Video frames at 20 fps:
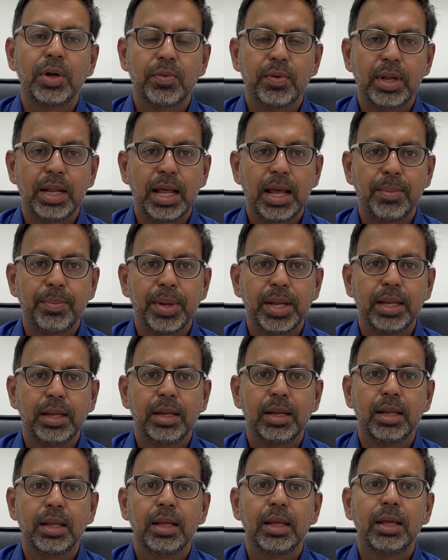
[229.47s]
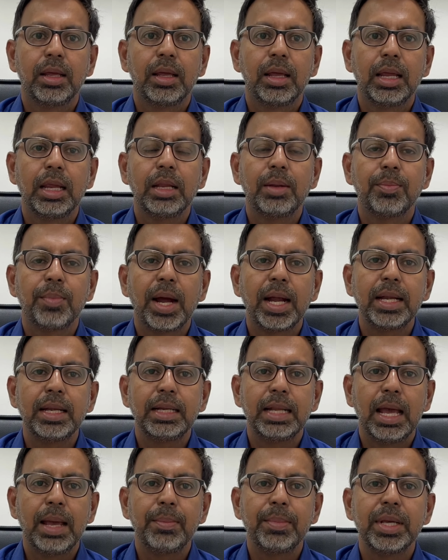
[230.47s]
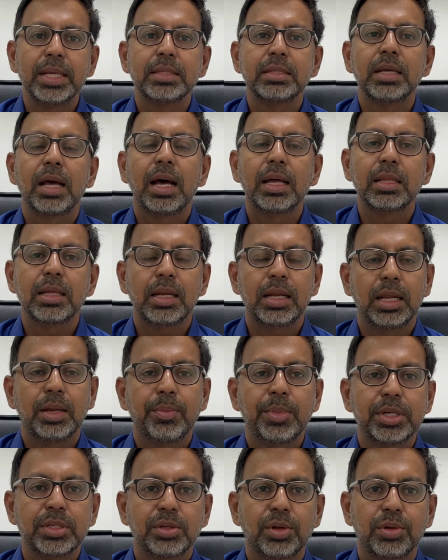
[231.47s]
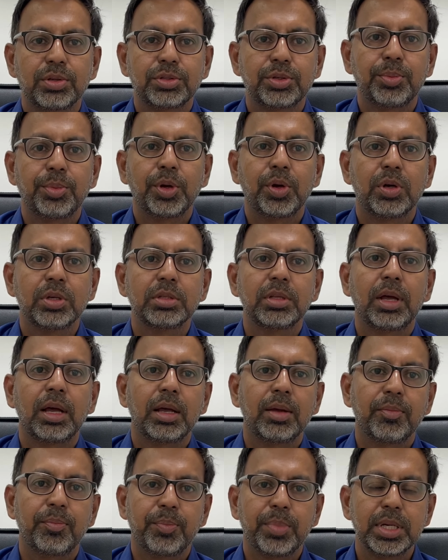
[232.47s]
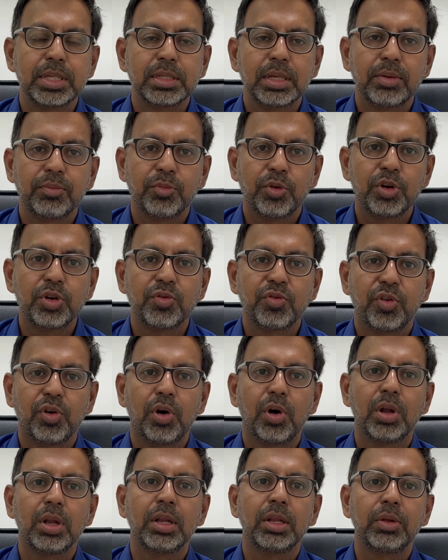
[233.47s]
will happen? It might damage other ligaments also, because a person won't fall.